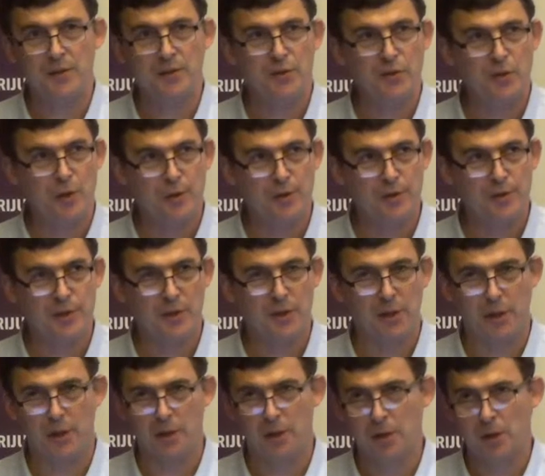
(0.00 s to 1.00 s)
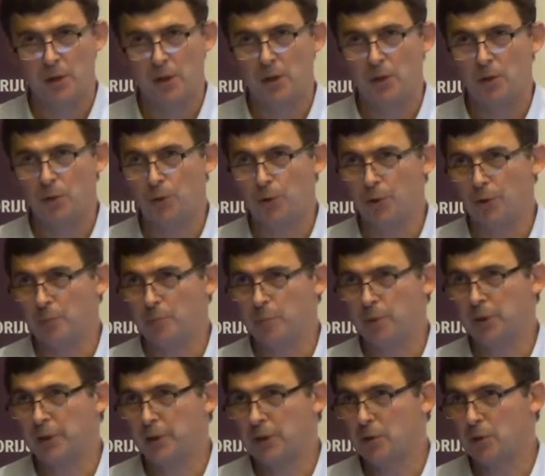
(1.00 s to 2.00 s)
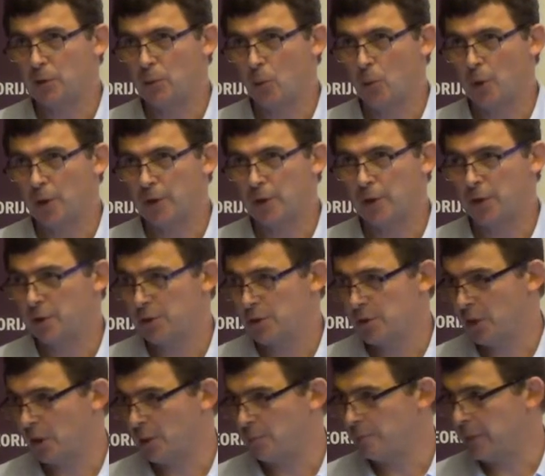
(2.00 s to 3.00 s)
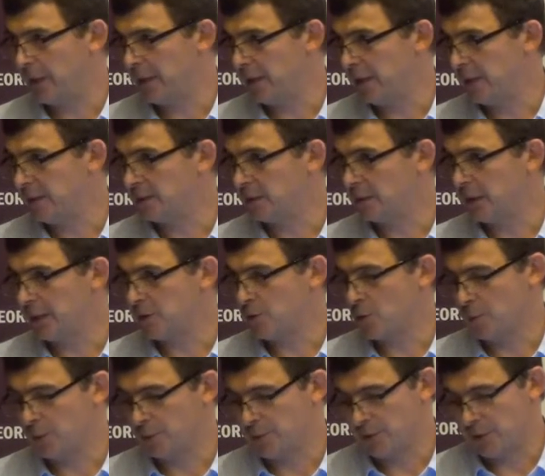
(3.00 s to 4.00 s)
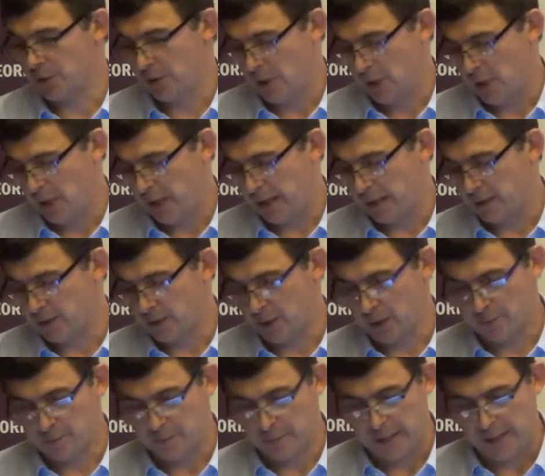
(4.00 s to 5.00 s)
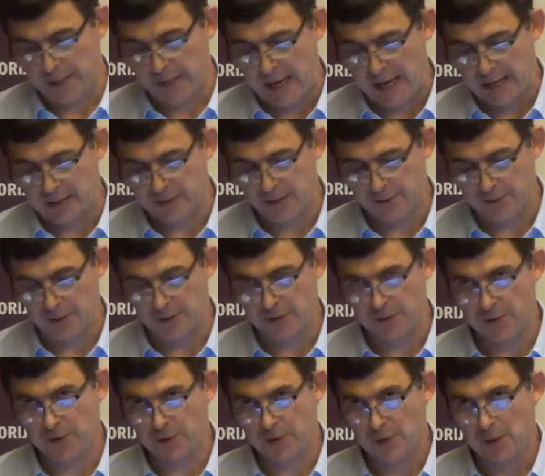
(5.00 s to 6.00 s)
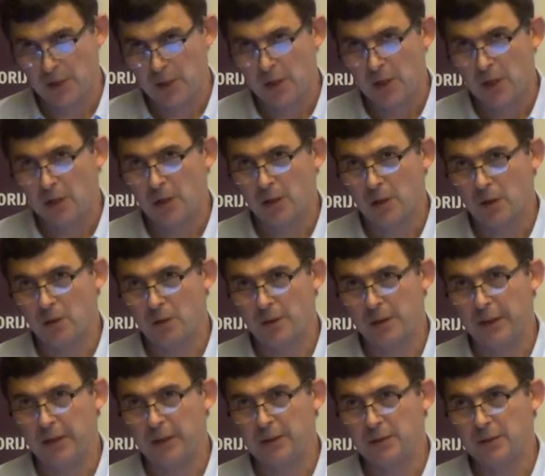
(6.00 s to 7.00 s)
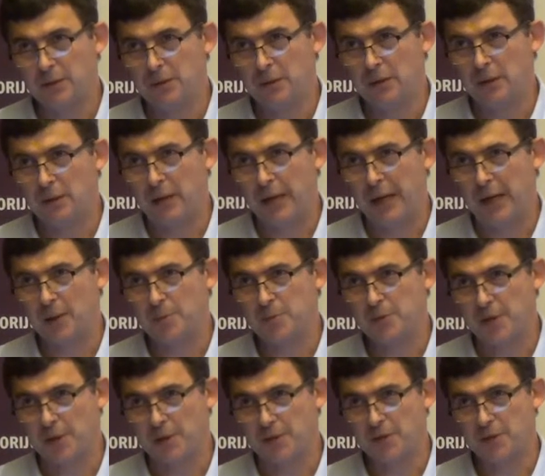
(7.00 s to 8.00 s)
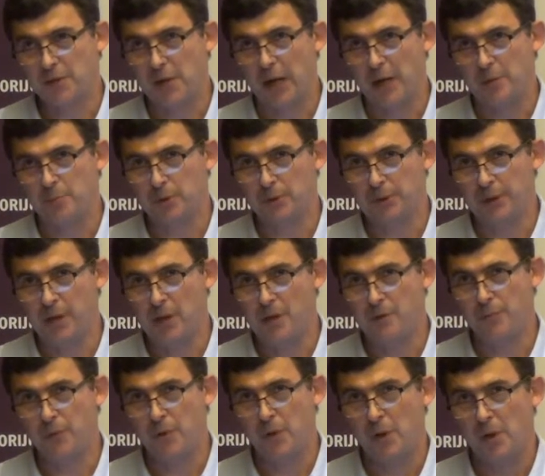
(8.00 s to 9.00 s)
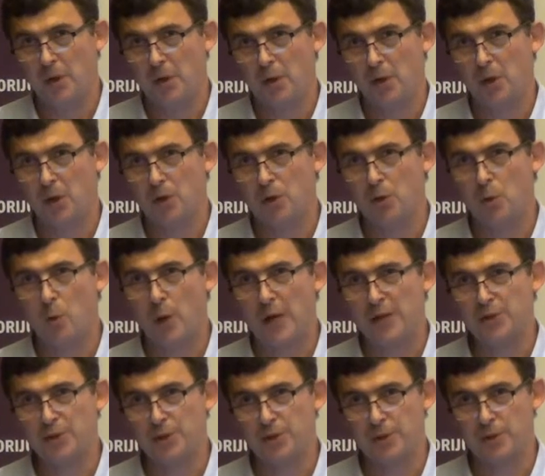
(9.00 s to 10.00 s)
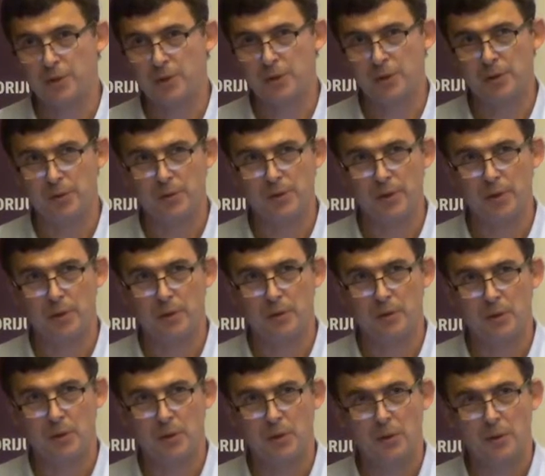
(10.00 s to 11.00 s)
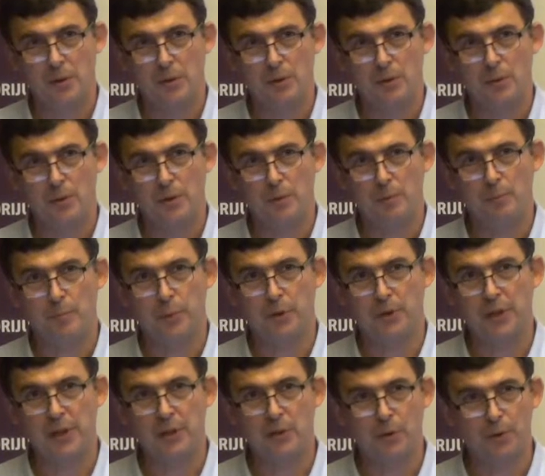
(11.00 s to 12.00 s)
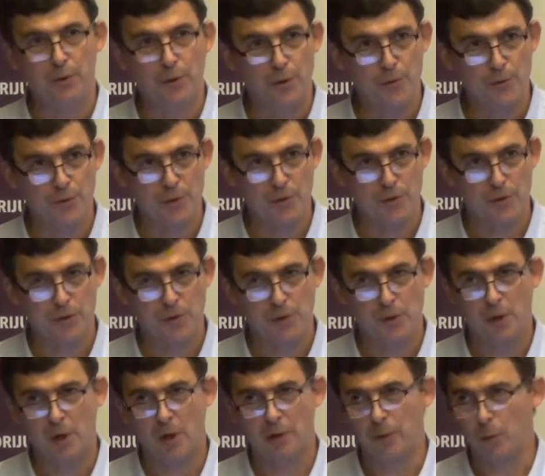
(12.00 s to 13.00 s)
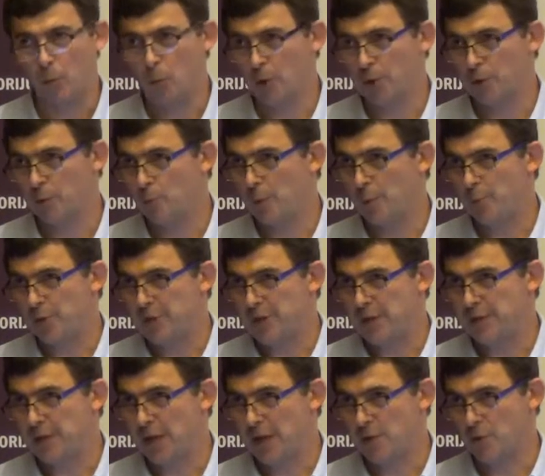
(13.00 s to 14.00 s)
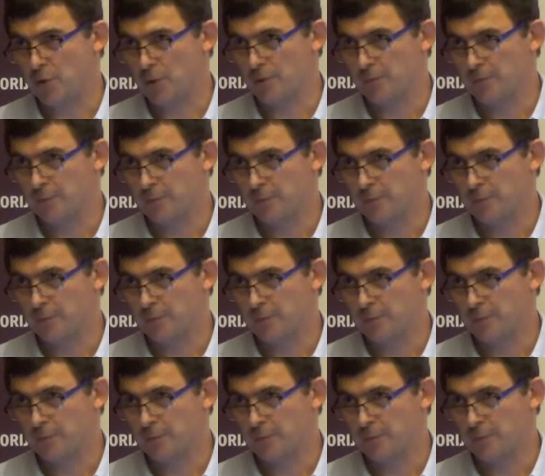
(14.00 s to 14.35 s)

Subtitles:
seriously the political work done by intellectuals and done by activists, it helps us, I believe, question the political uses of the word representation.